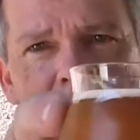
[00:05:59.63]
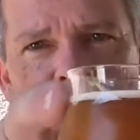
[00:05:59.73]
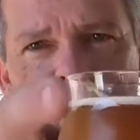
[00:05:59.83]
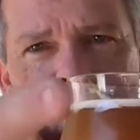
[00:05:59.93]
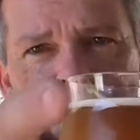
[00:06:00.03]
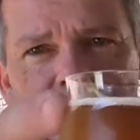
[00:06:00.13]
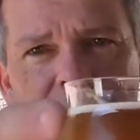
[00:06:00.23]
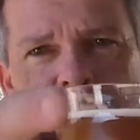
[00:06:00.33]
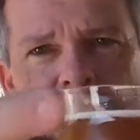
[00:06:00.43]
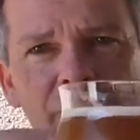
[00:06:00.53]
narrows in and
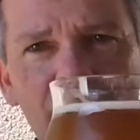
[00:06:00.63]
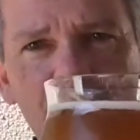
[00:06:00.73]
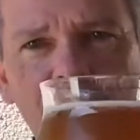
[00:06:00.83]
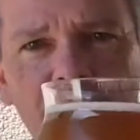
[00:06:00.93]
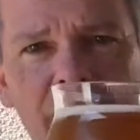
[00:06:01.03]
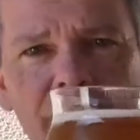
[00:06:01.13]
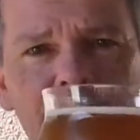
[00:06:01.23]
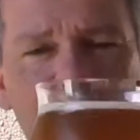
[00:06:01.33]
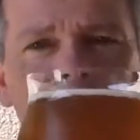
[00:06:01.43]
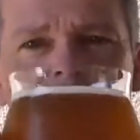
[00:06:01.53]
then sort of comes out.
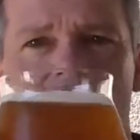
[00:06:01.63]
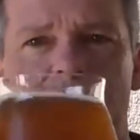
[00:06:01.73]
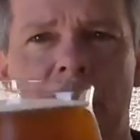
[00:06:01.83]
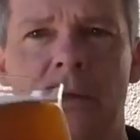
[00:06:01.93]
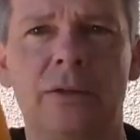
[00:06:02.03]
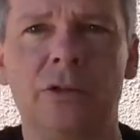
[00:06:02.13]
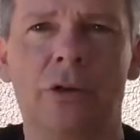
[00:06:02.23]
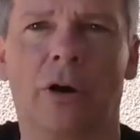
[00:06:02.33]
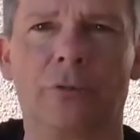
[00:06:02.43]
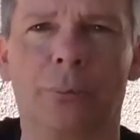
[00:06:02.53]
So you
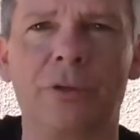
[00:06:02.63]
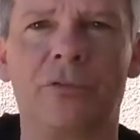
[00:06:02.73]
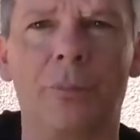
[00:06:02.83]
guys will be